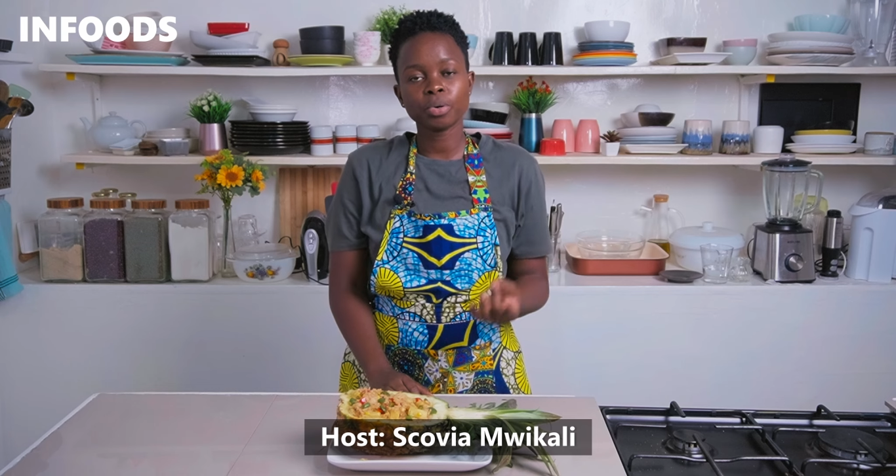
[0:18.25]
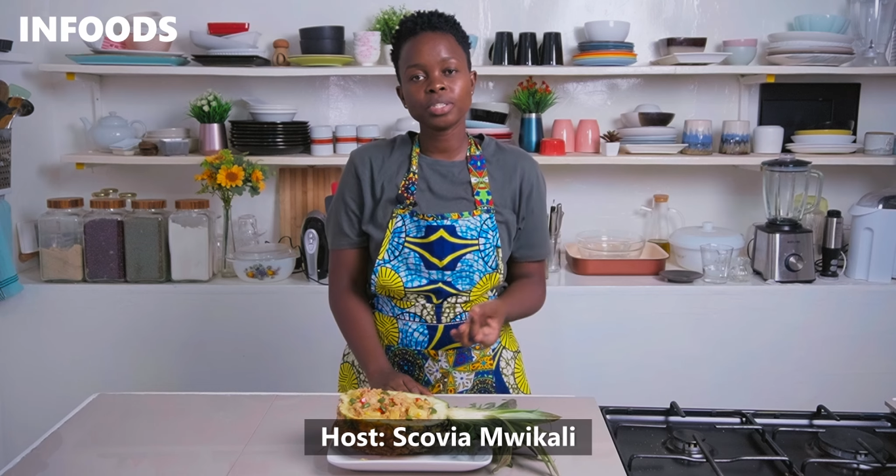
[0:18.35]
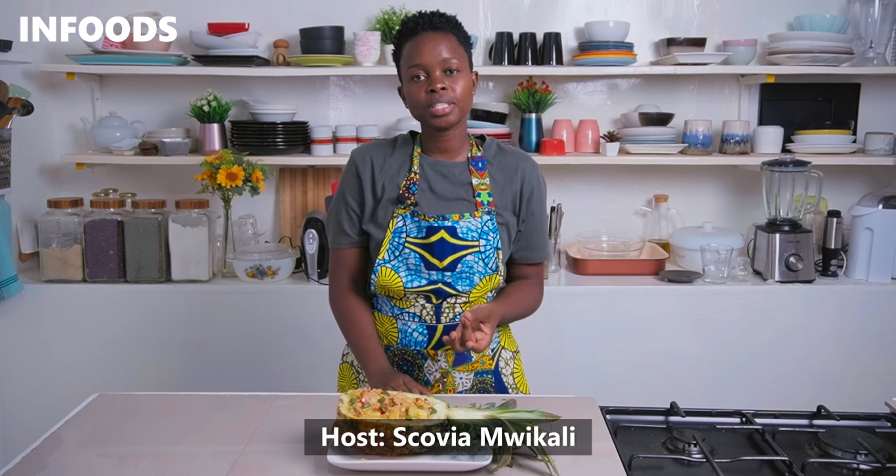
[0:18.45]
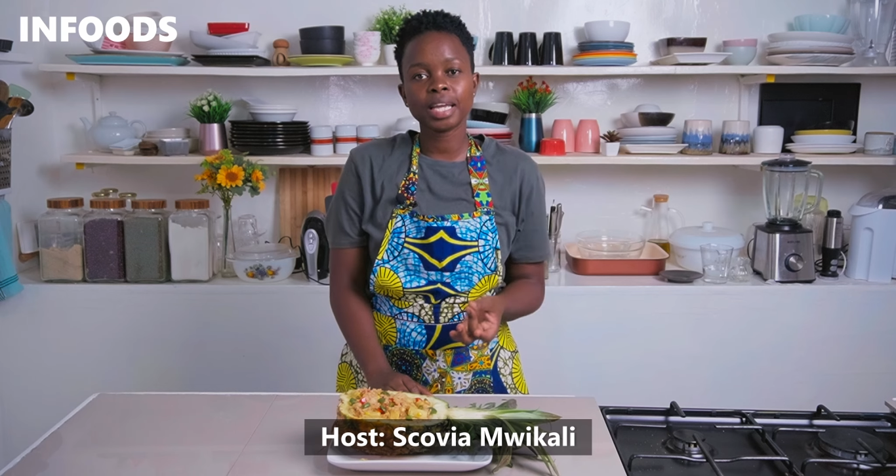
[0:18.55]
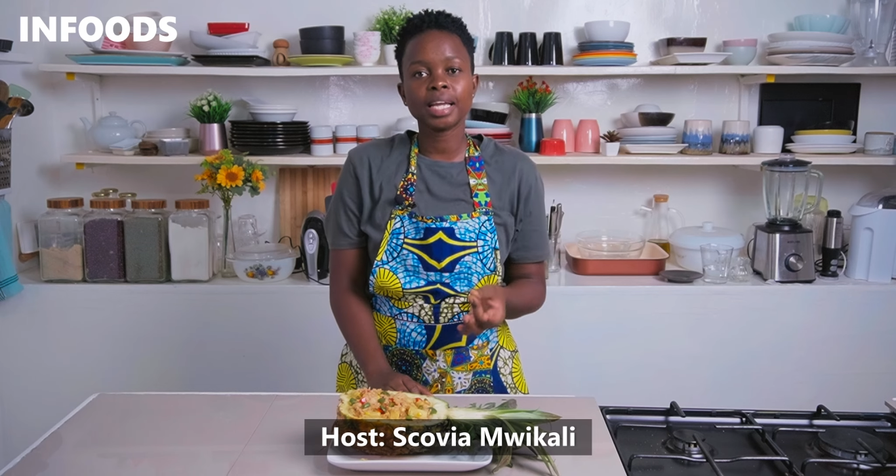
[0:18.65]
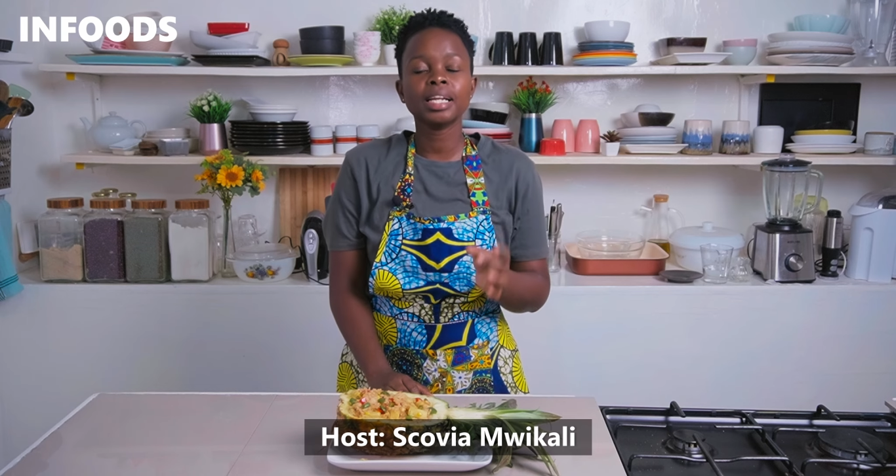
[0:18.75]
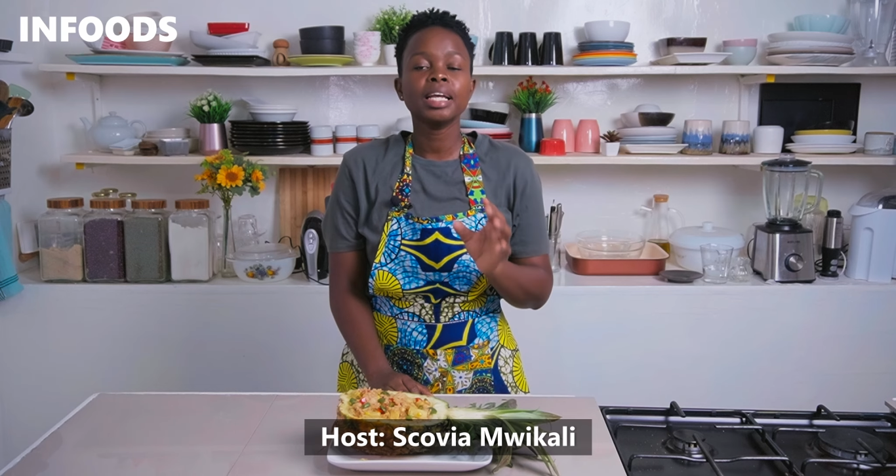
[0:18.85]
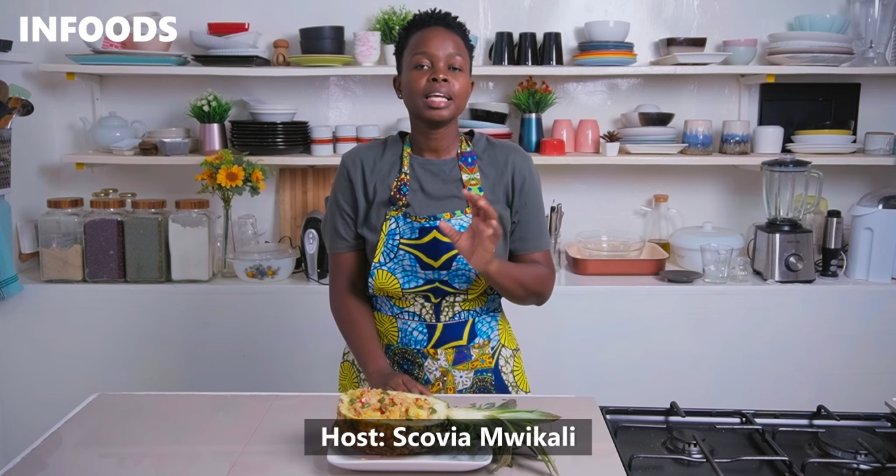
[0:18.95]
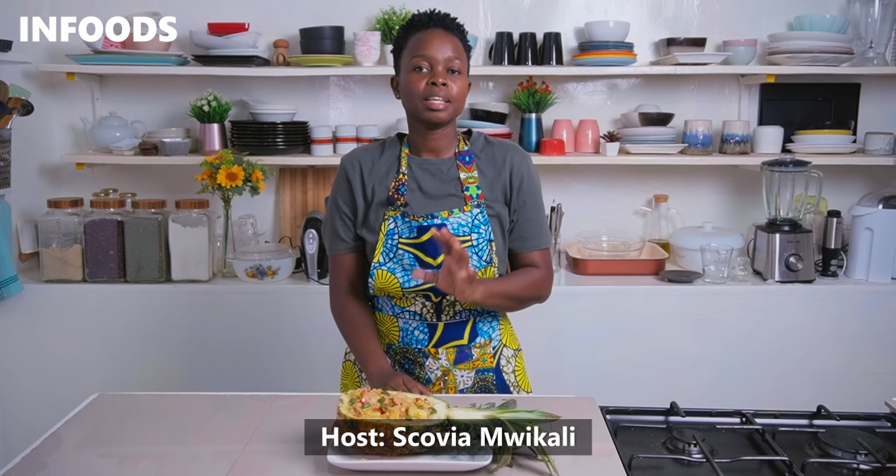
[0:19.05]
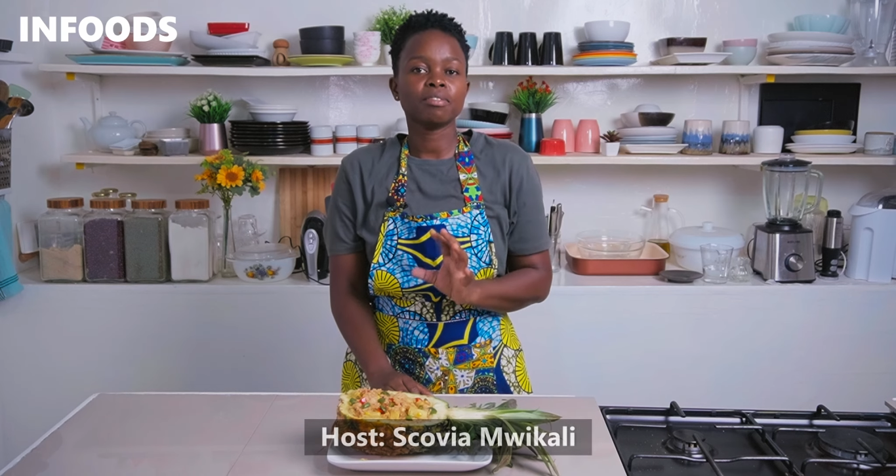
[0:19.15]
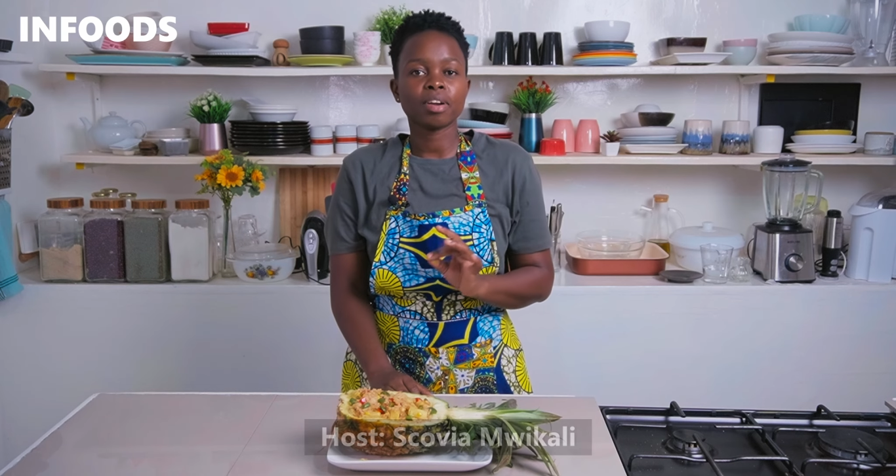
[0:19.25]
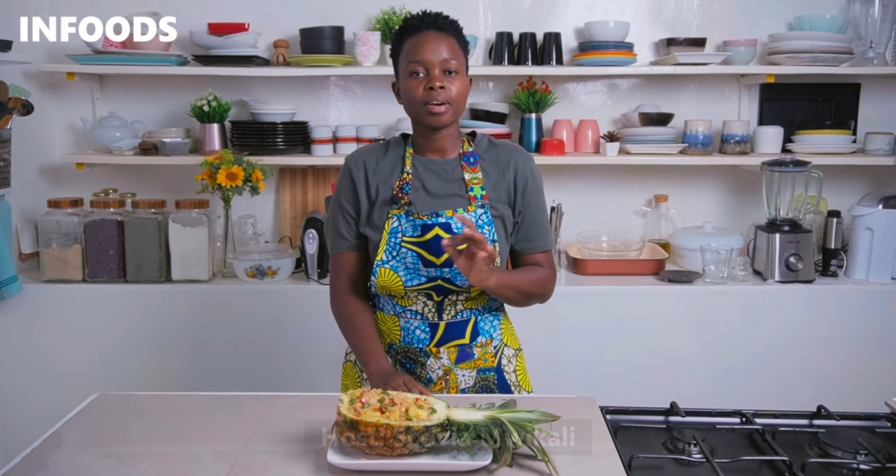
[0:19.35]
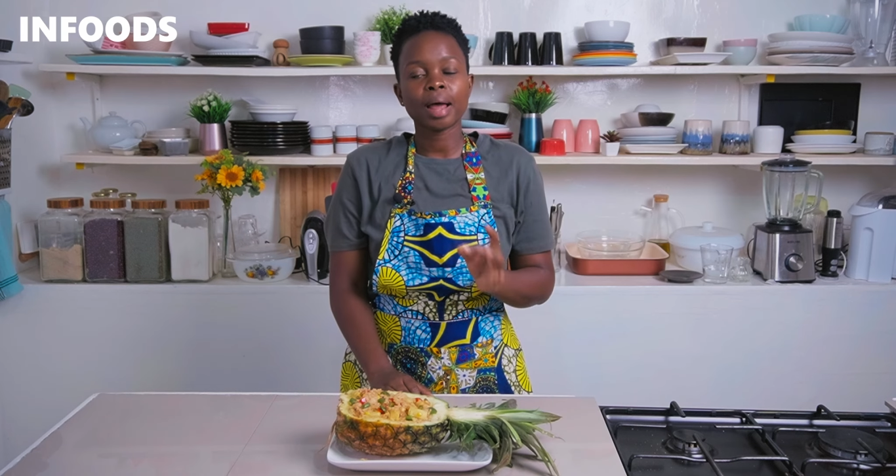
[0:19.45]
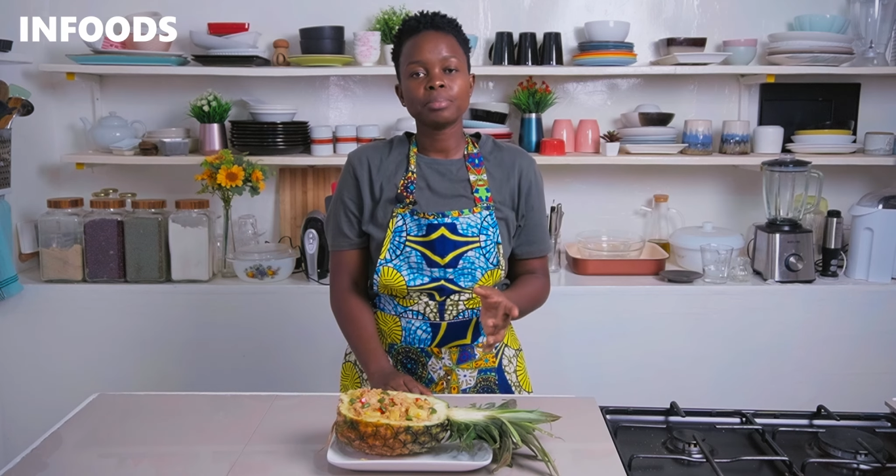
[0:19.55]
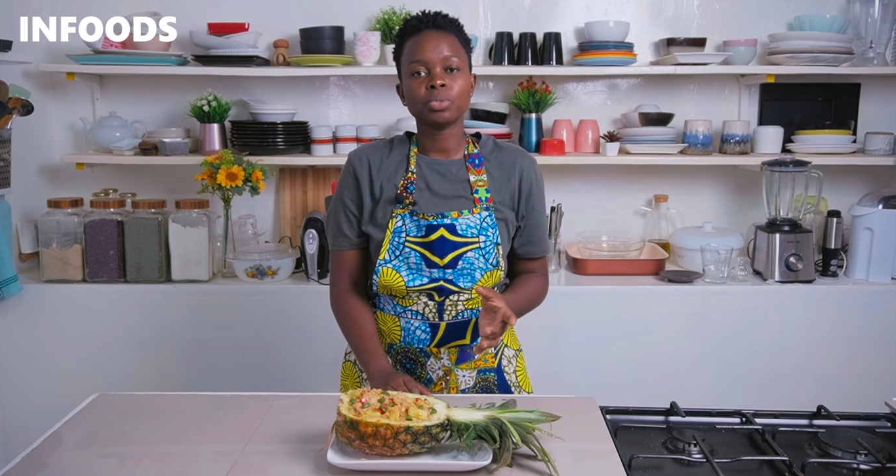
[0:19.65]
protein if you're
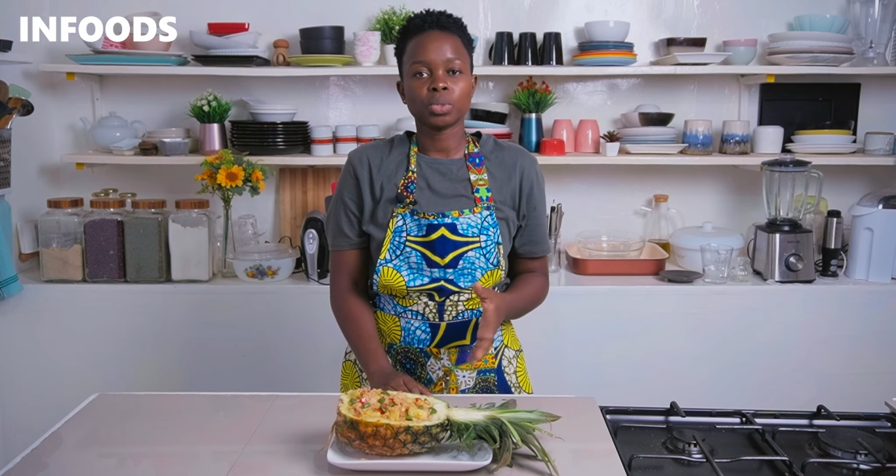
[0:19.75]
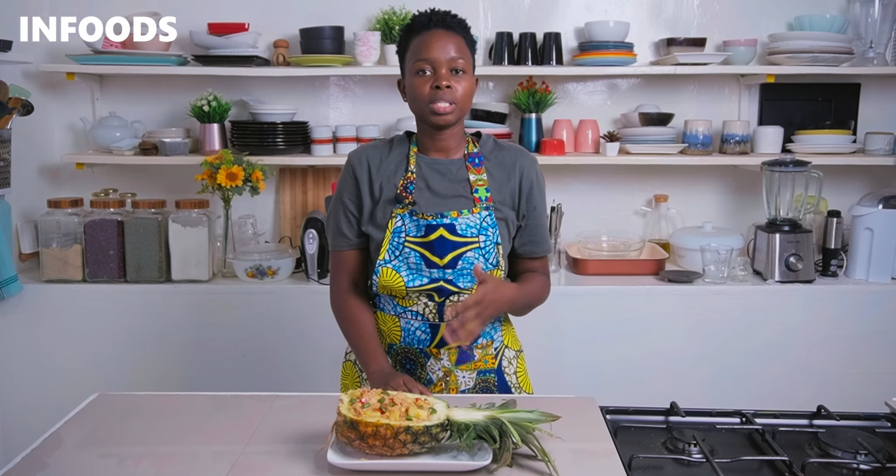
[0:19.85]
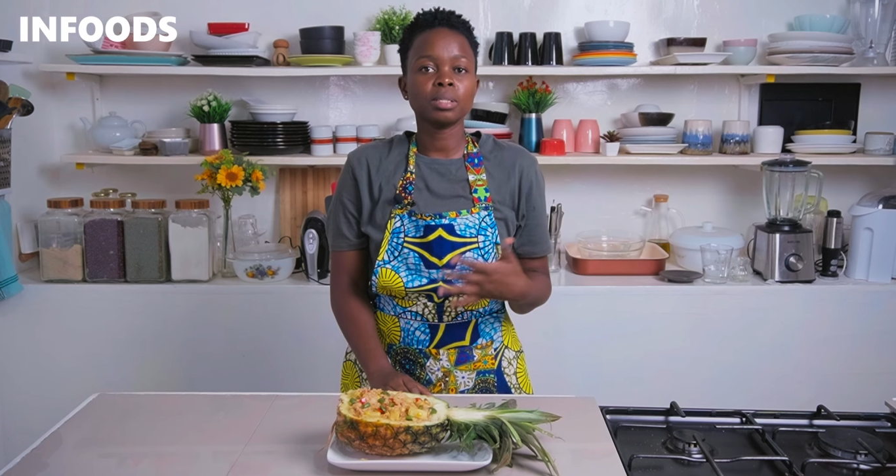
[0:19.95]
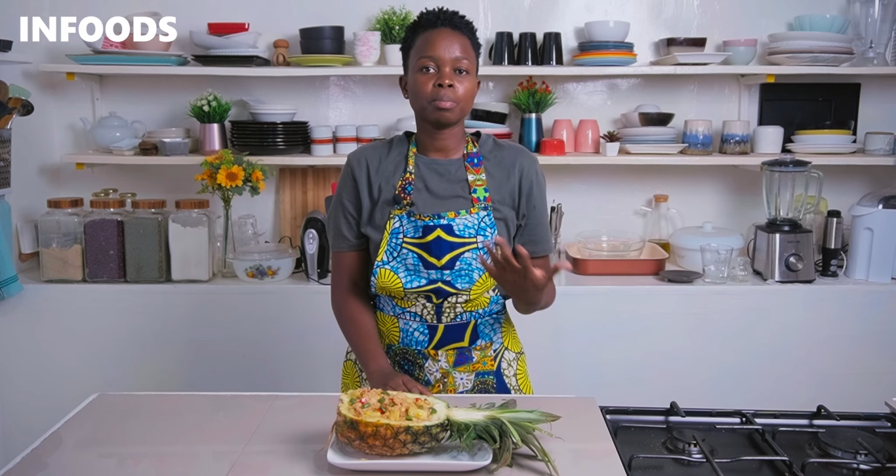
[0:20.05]
up to it,